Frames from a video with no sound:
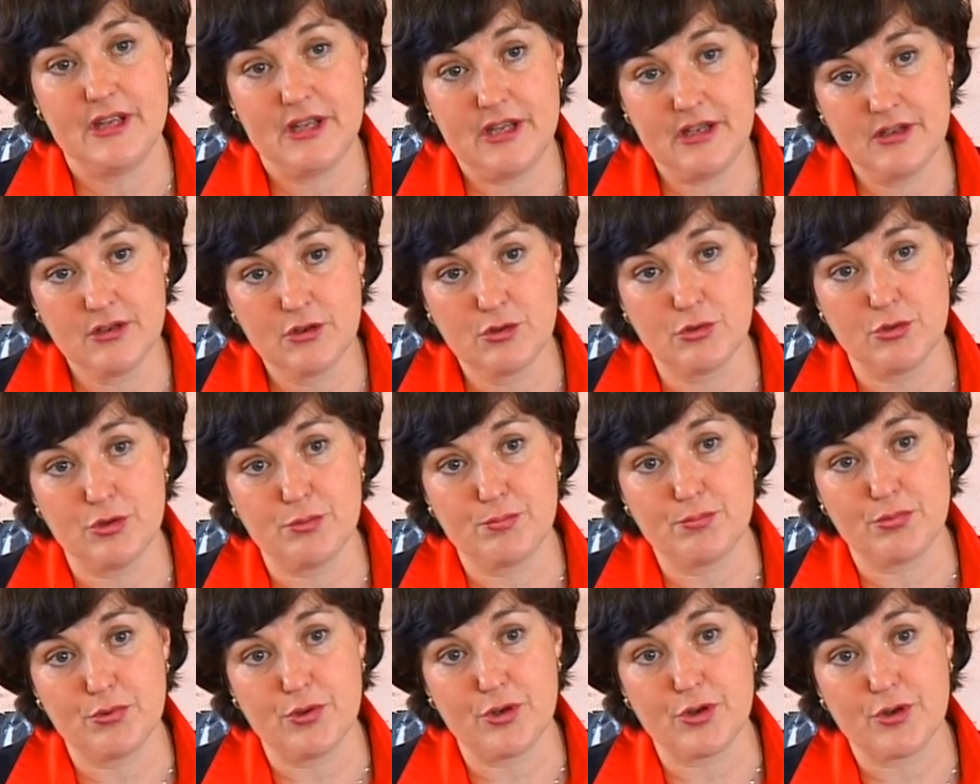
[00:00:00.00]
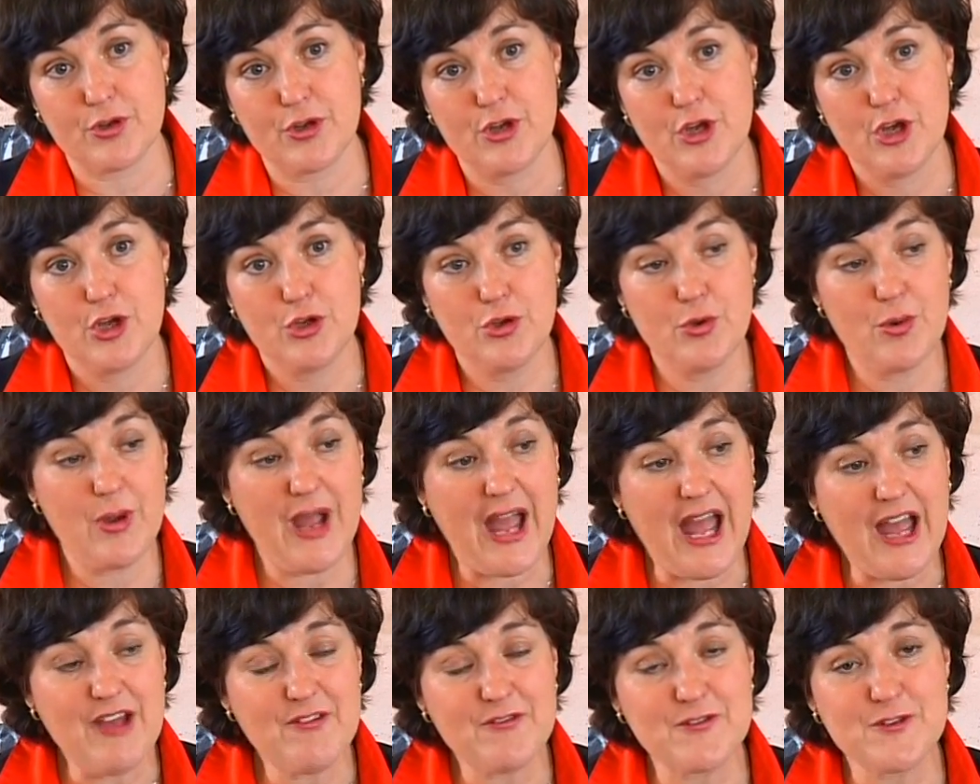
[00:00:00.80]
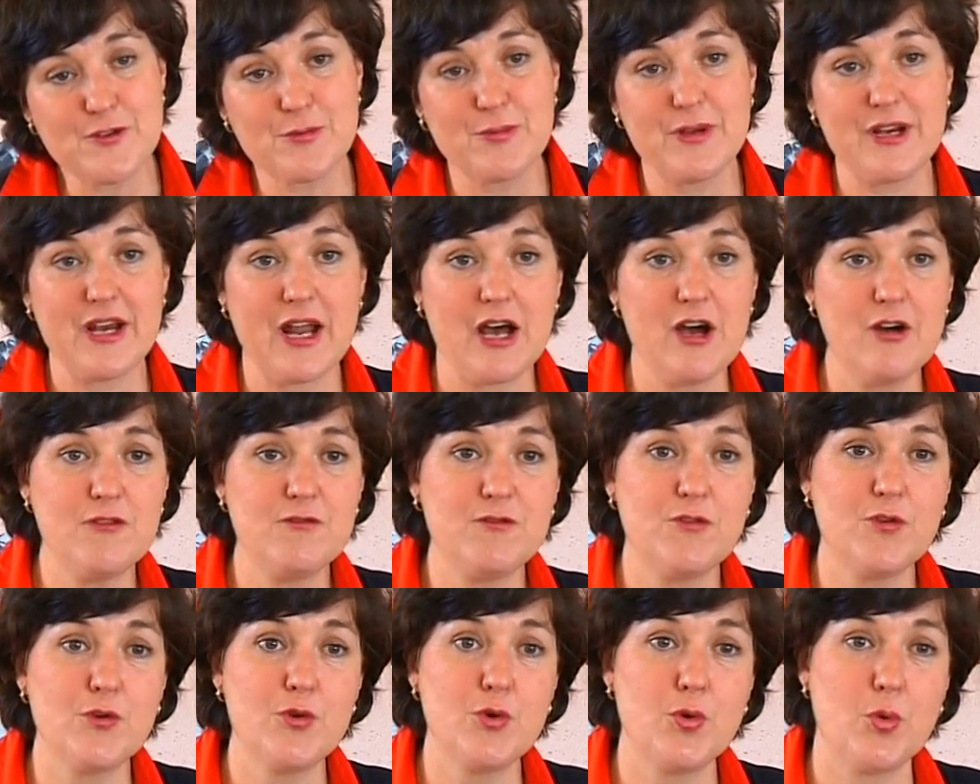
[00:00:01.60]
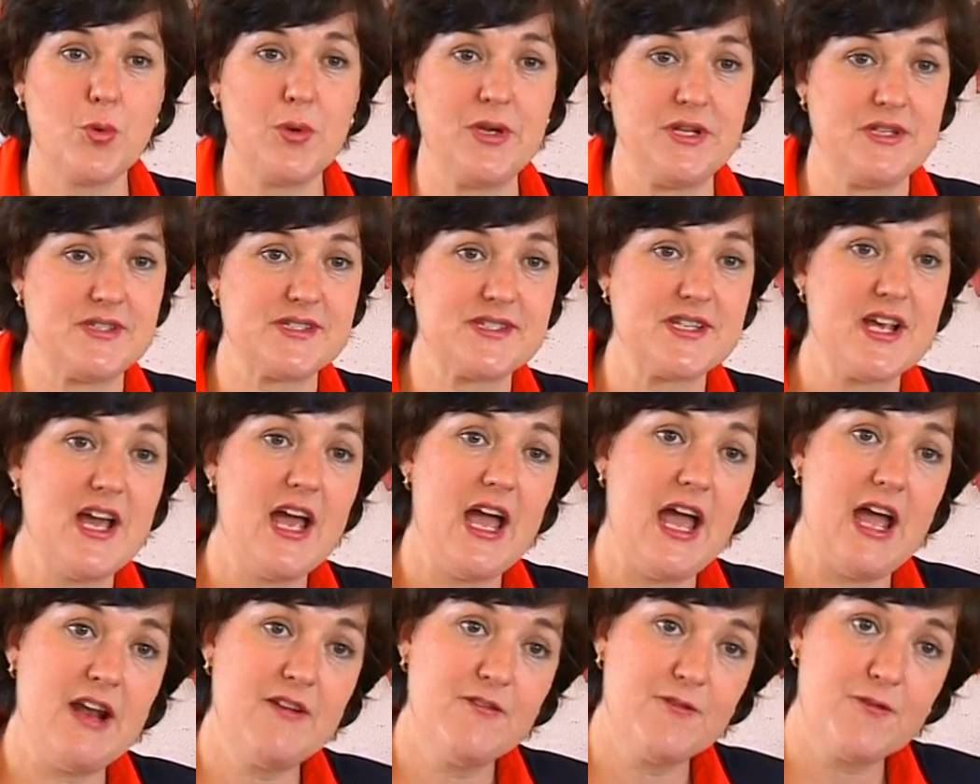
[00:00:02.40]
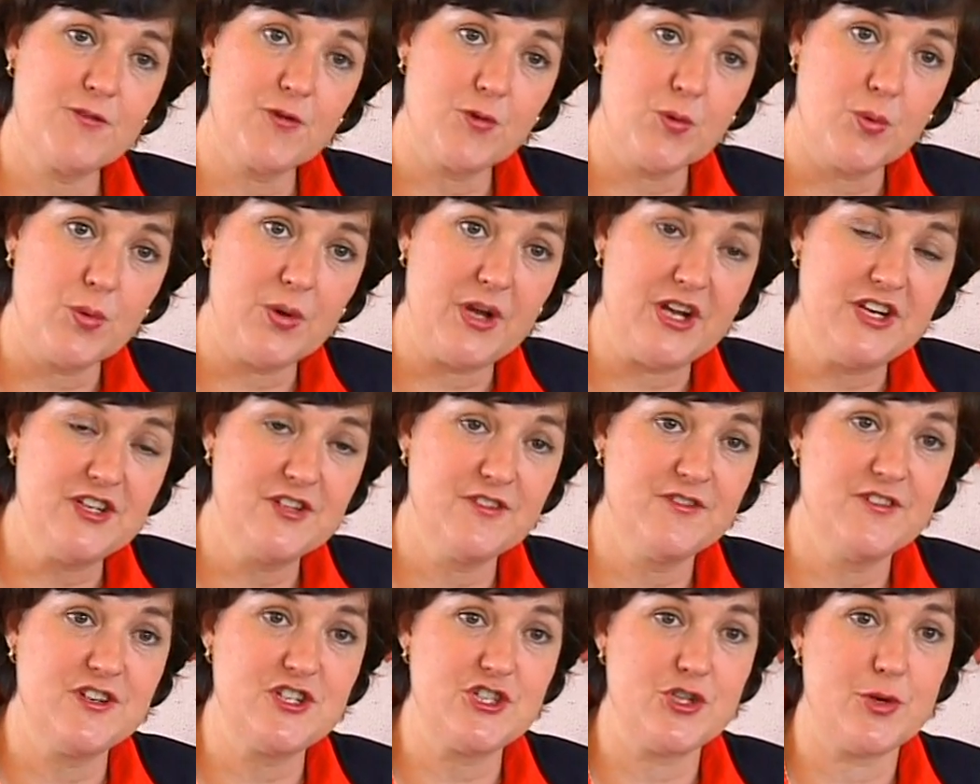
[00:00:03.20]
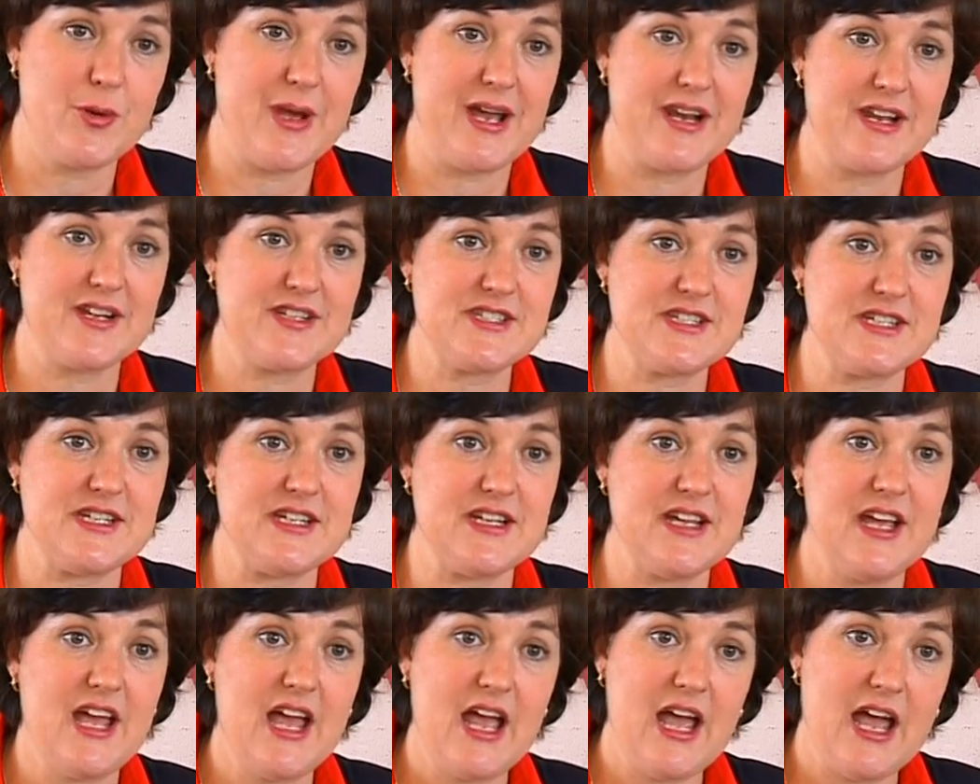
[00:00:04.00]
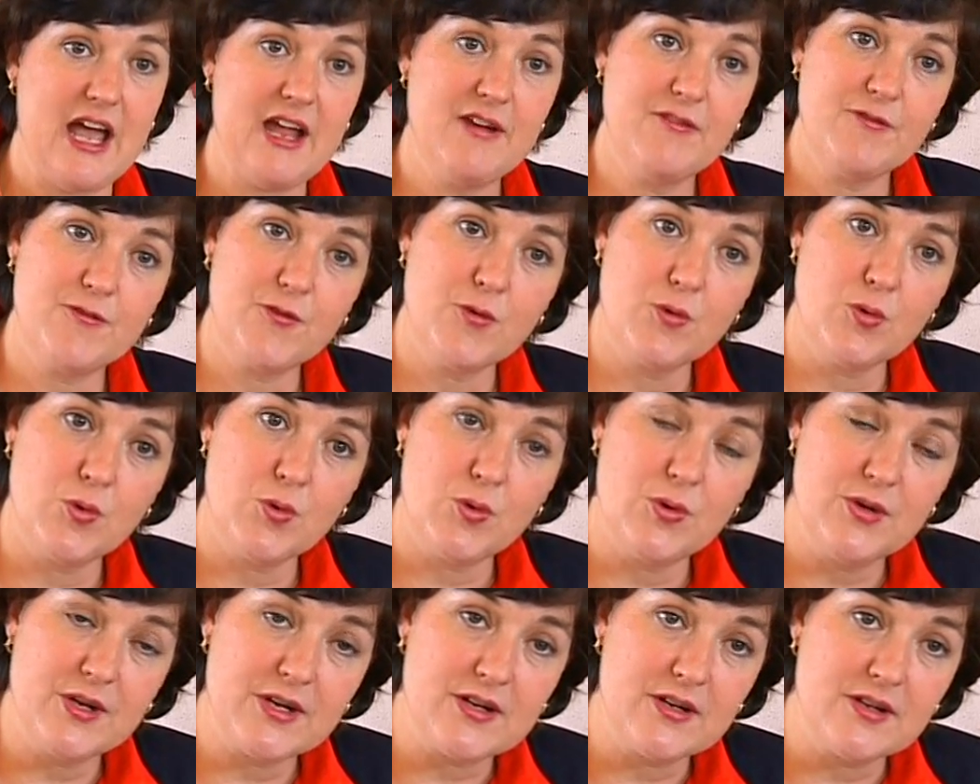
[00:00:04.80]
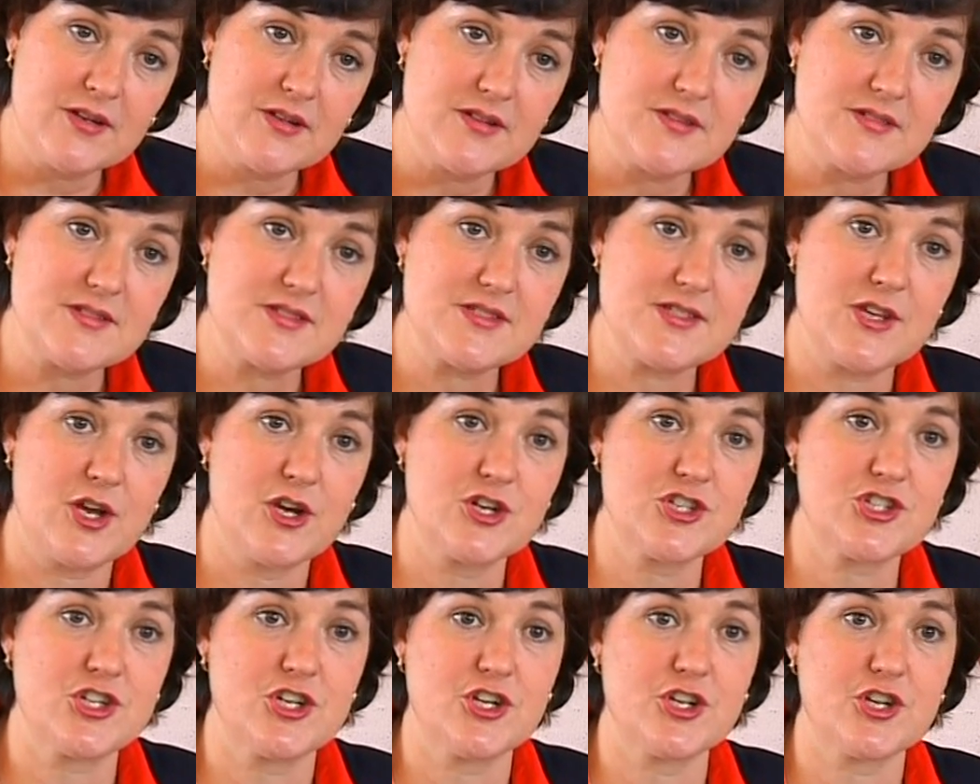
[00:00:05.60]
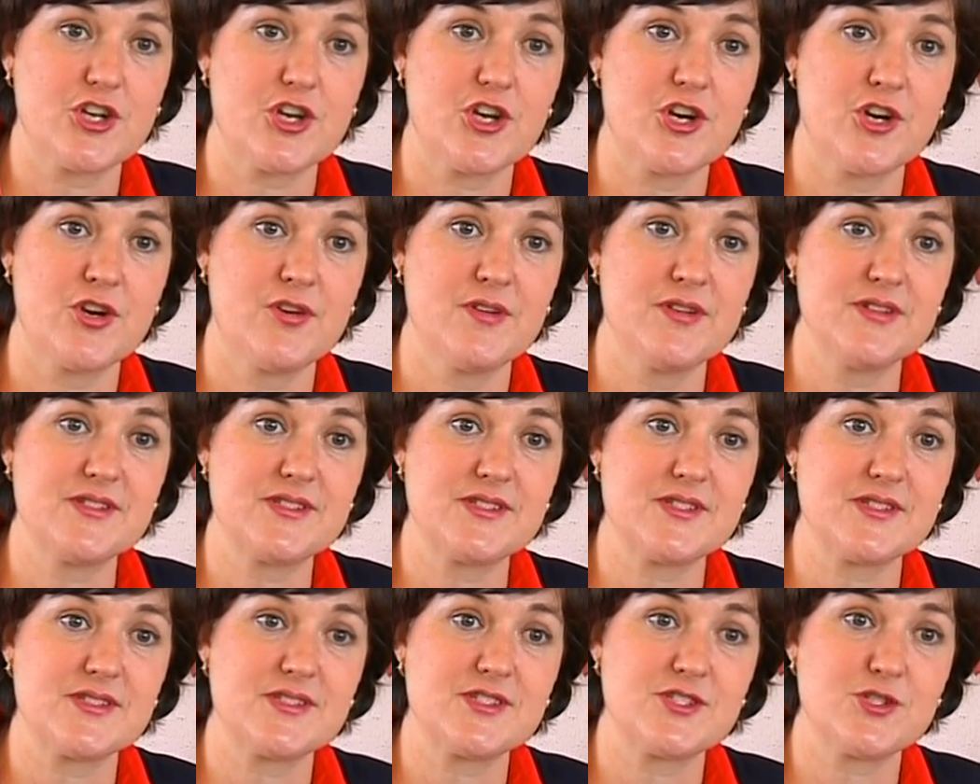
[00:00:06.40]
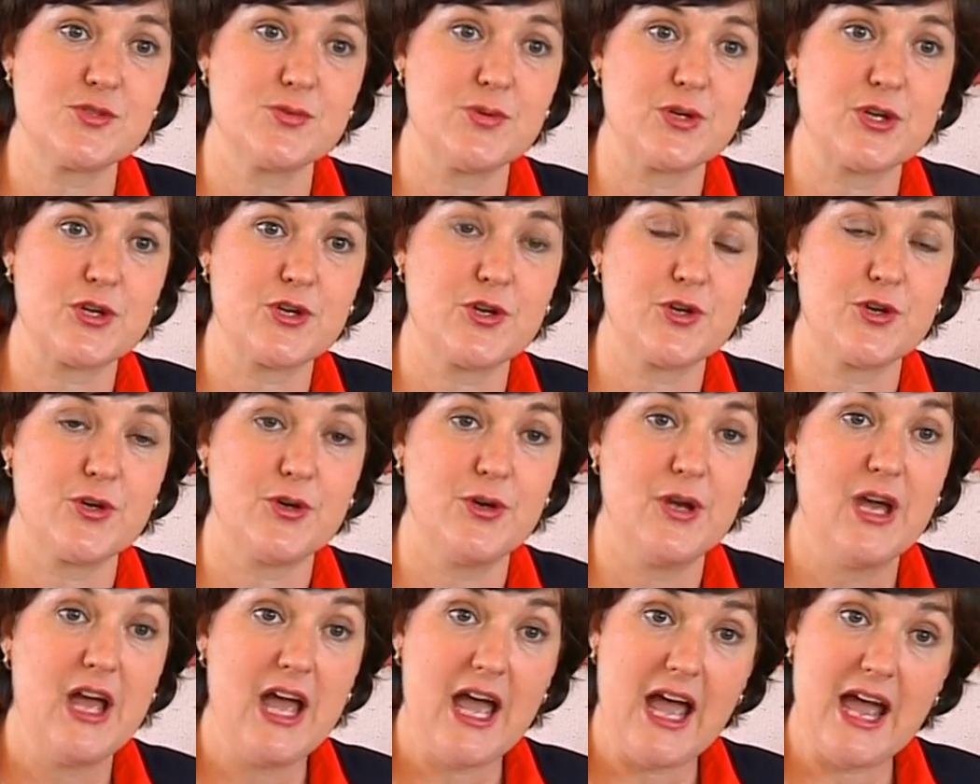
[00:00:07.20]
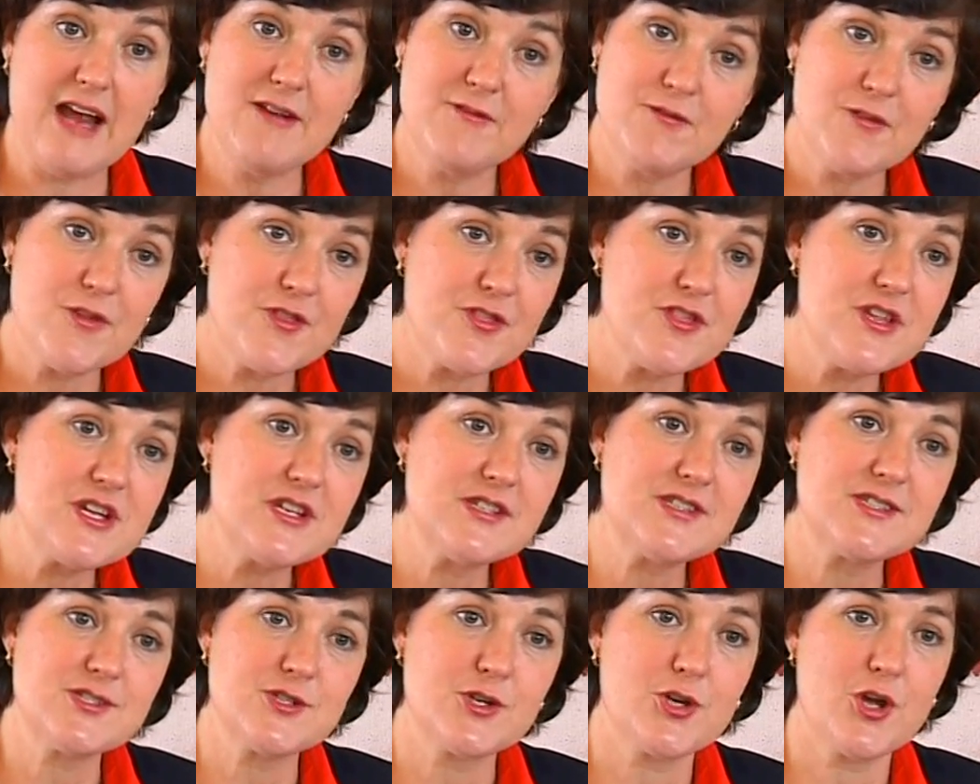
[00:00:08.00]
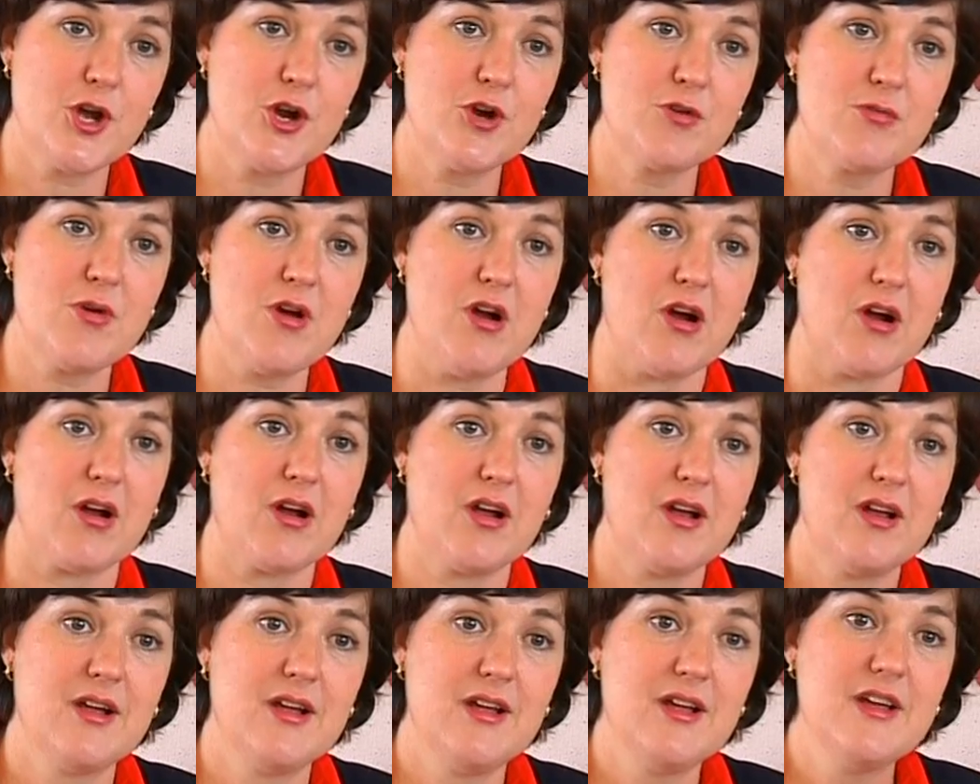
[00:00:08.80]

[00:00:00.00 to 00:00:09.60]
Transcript: in group work. You have to allow for noise and for individuality and for little social occurrences to occur and for things to go wrong.